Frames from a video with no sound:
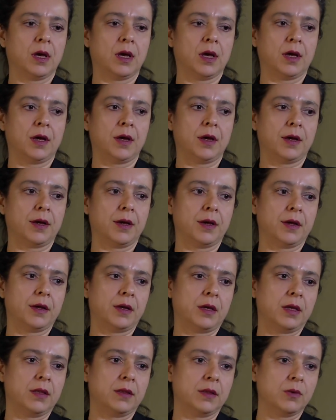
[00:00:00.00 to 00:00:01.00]

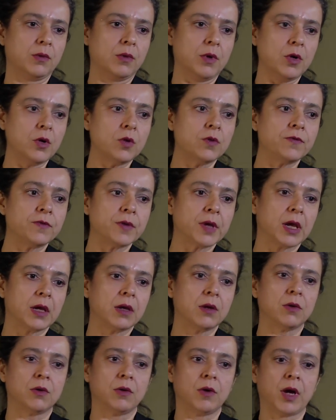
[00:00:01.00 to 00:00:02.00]
In the work of
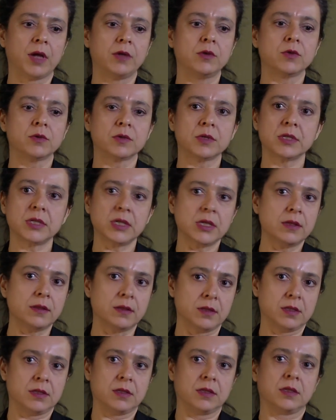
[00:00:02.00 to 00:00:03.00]
Kengo, I don't see
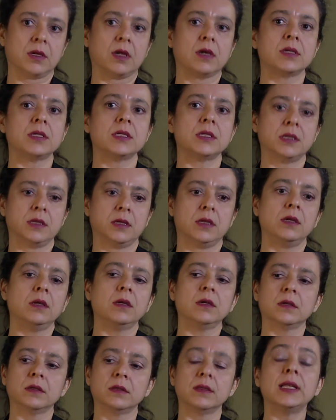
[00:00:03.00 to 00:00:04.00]
this. I
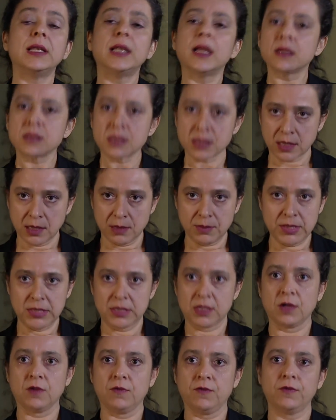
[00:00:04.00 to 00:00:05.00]
see the landscape
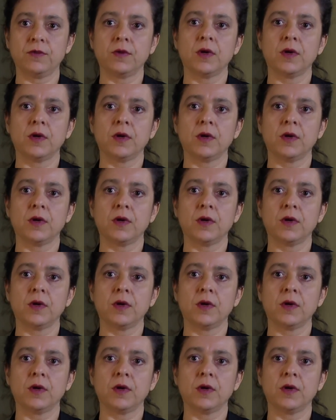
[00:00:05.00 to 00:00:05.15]
itself.